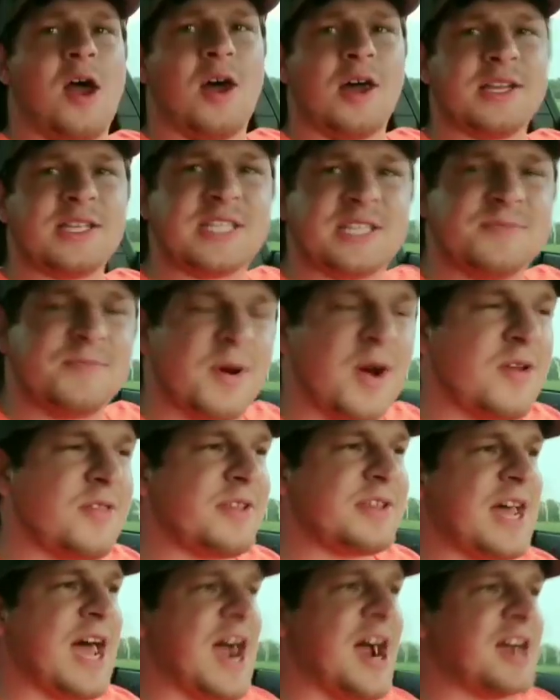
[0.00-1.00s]
Oh, it just burned
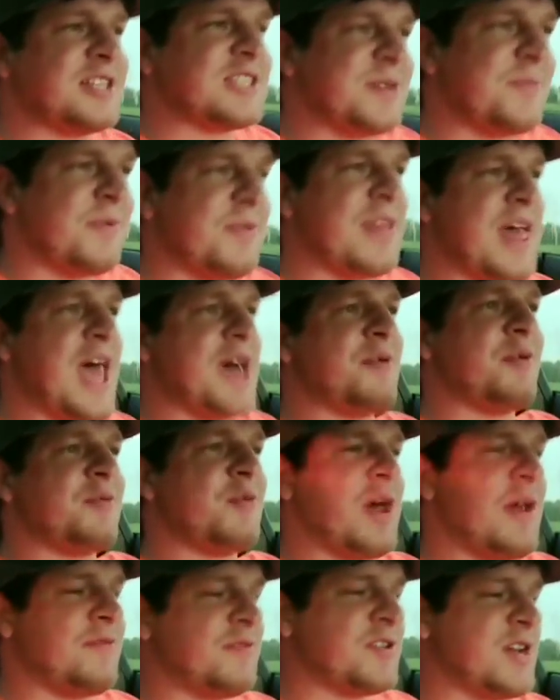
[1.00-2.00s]
the tires up on that one.
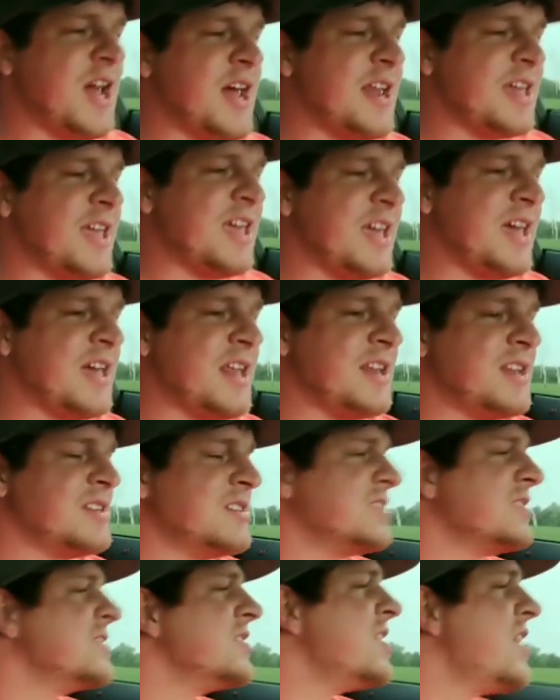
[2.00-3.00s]
We'll have to try it again.
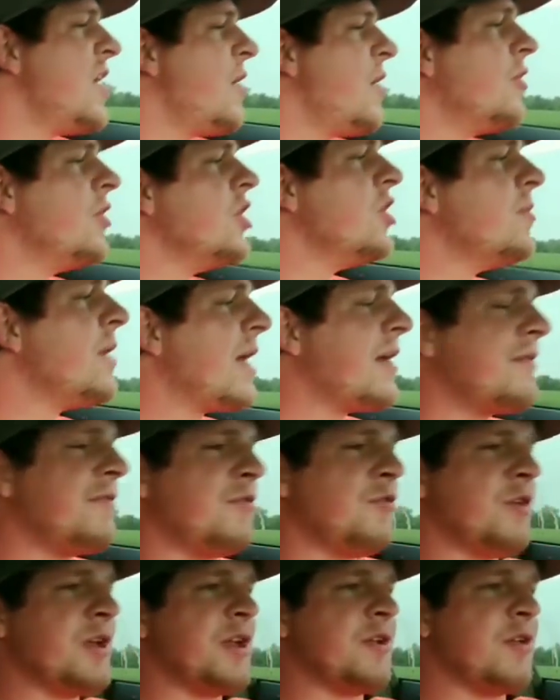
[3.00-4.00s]
We'll do about a
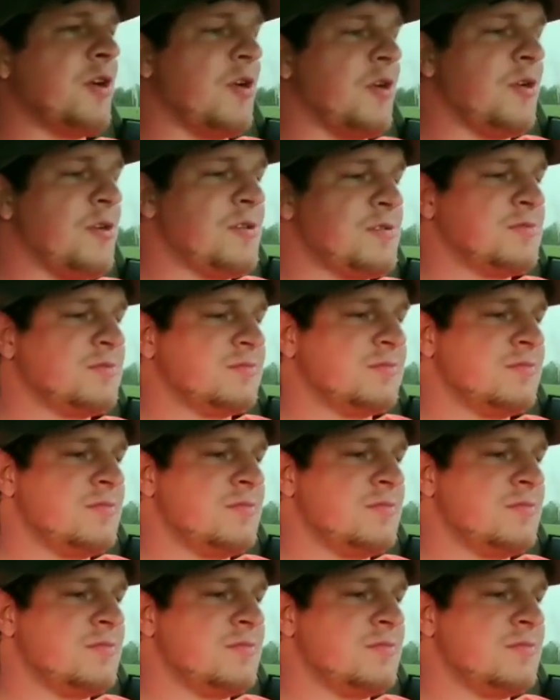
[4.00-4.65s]
40 roll.